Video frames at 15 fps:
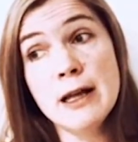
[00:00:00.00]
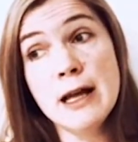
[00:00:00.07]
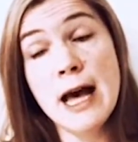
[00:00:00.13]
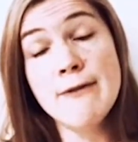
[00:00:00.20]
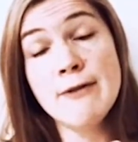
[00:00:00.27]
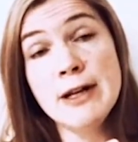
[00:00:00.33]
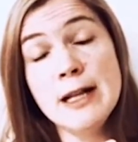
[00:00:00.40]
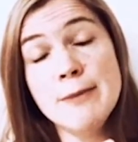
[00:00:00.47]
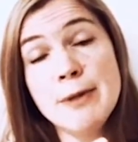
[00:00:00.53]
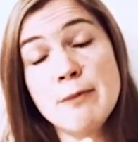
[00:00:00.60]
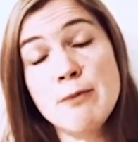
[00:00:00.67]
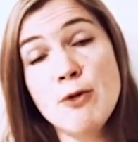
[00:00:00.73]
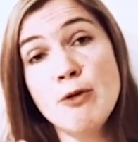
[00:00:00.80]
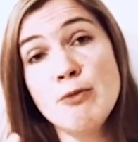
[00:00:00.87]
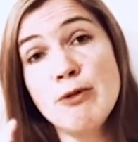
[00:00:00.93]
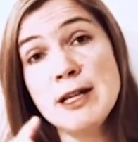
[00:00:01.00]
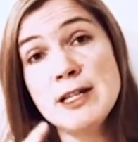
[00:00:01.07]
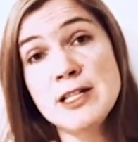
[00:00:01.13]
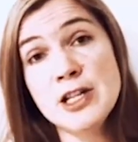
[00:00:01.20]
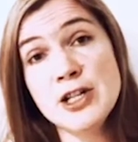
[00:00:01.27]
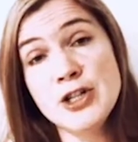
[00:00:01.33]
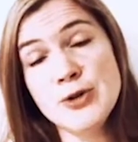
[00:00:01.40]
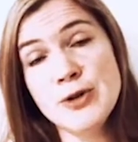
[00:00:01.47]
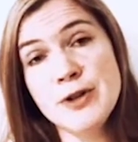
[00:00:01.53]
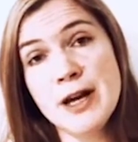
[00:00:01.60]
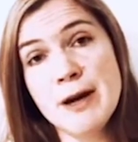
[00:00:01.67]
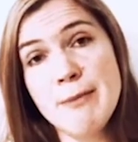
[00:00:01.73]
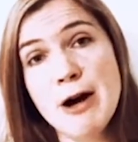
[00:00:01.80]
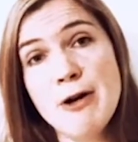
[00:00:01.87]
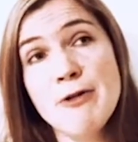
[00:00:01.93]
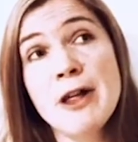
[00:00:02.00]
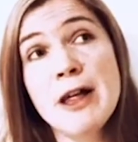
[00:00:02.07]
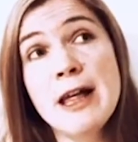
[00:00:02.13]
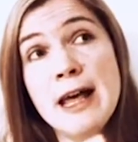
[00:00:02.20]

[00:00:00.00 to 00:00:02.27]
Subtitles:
have a little bit more breast tissue in their mouth,